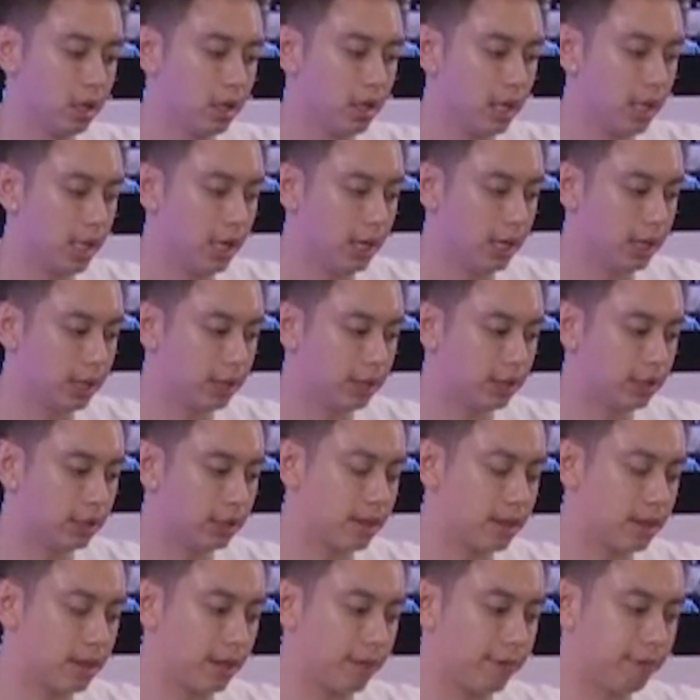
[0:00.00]

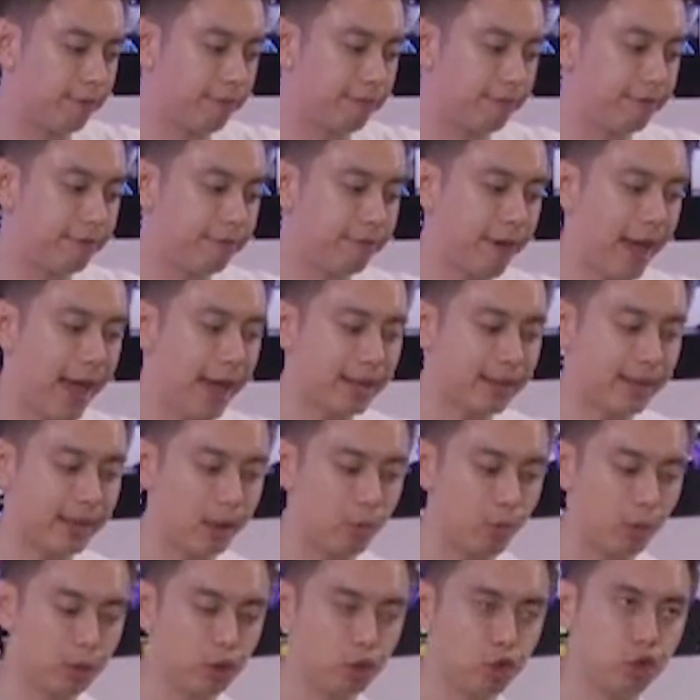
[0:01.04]
is the fact
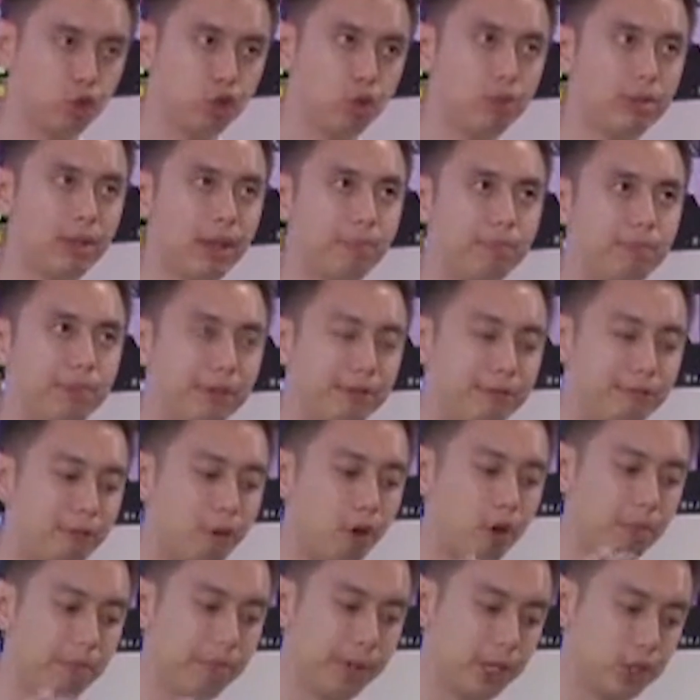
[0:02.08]
that when you showed that
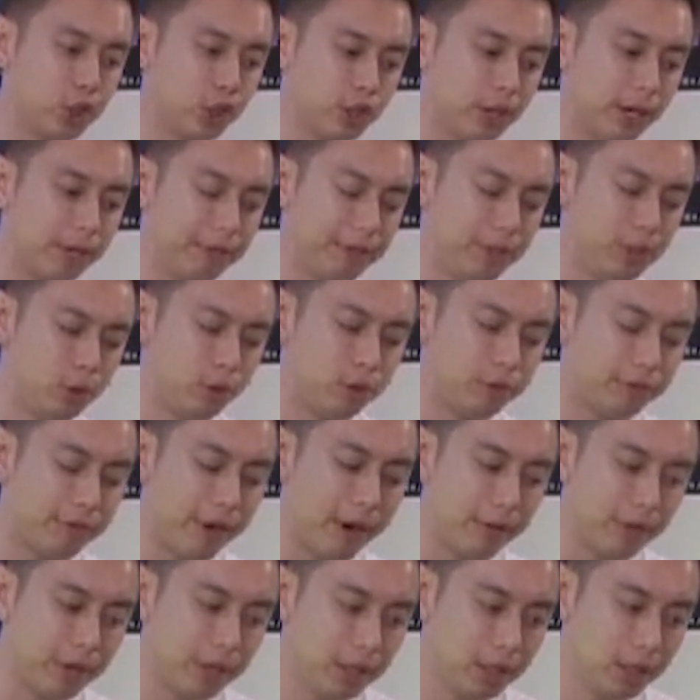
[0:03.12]
before picture, I feel it's
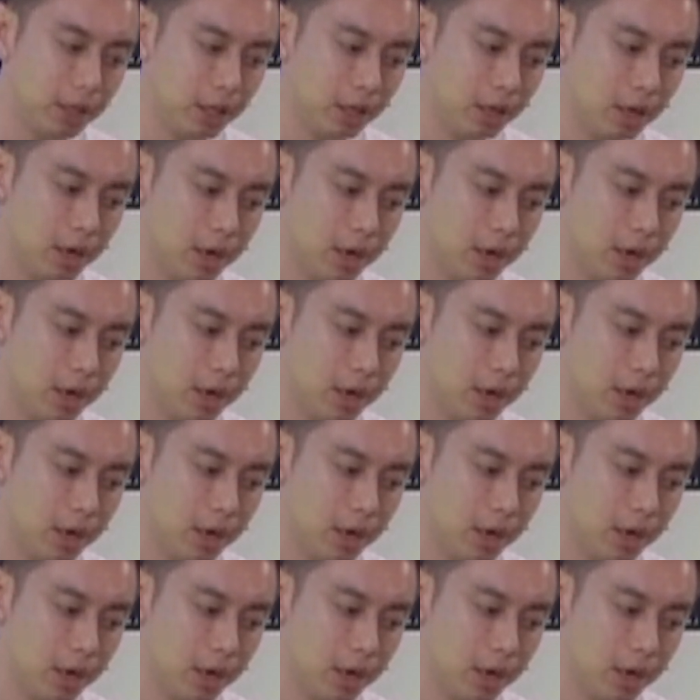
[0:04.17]
very